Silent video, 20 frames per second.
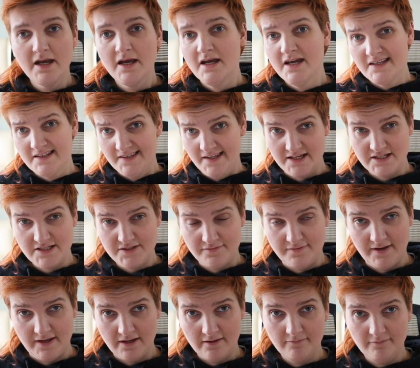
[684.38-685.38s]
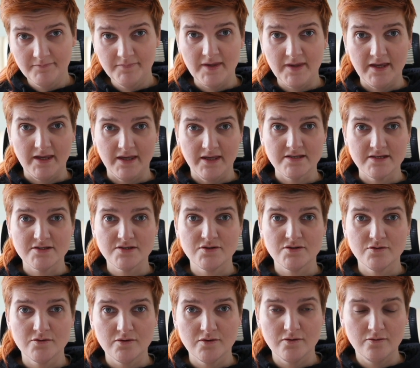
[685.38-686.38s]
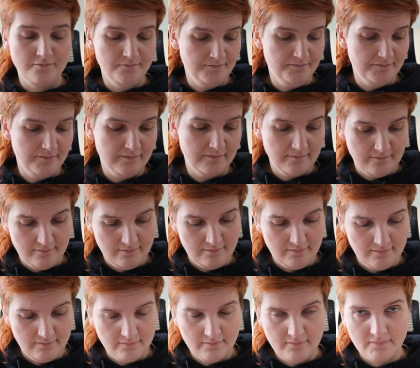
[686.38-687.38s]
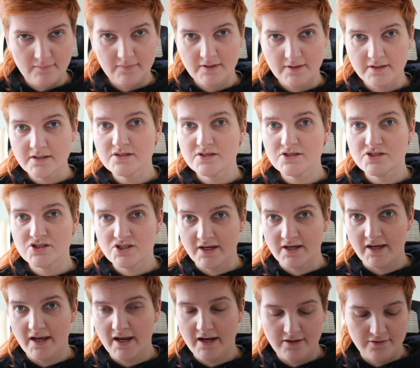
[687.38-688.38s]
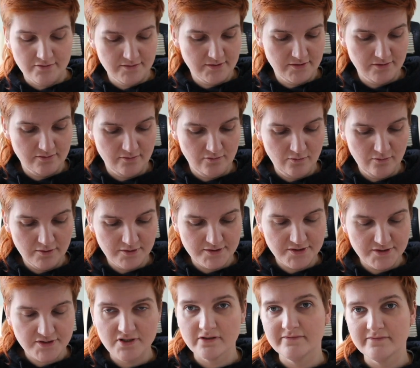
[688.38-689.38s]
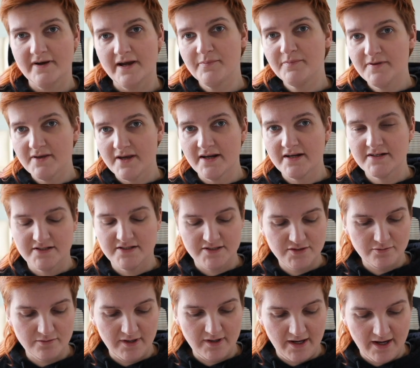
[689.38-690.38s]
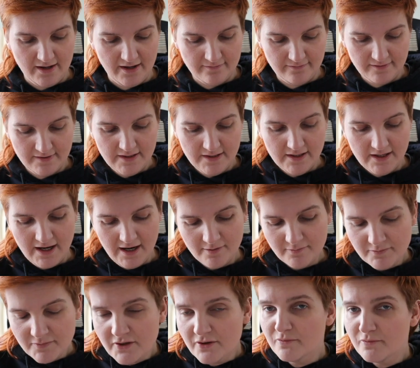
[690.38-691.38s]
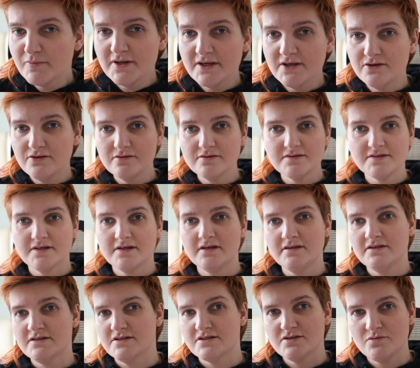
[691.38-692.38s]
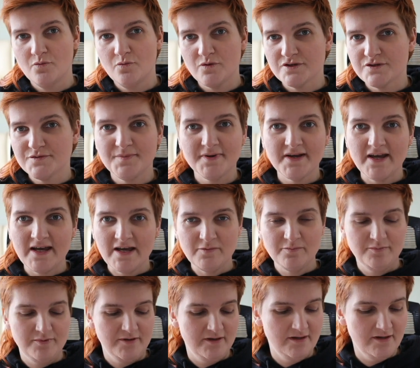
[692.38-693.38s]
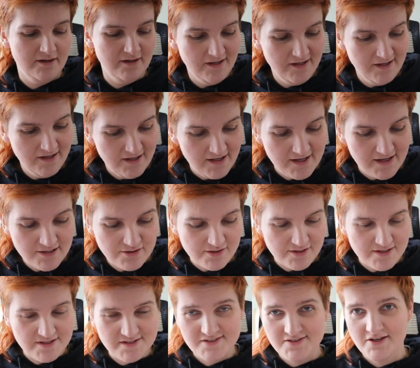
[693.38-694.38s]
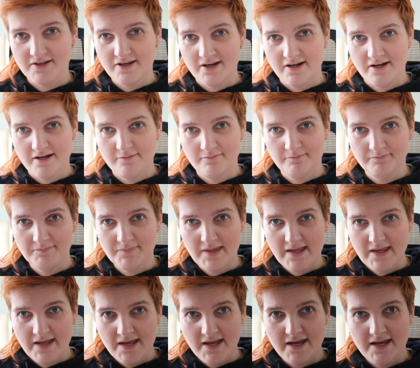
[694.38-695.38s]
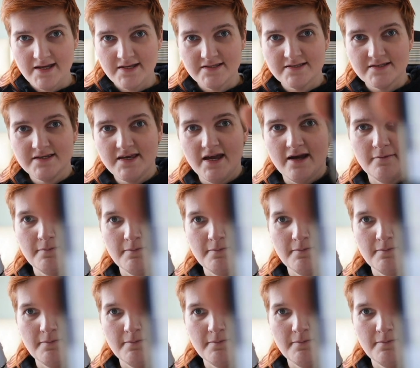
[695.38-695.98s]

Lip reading: Next thing is to check out what sort of IP address do we have. I'm normally using just what's my IP address.com. And yeah.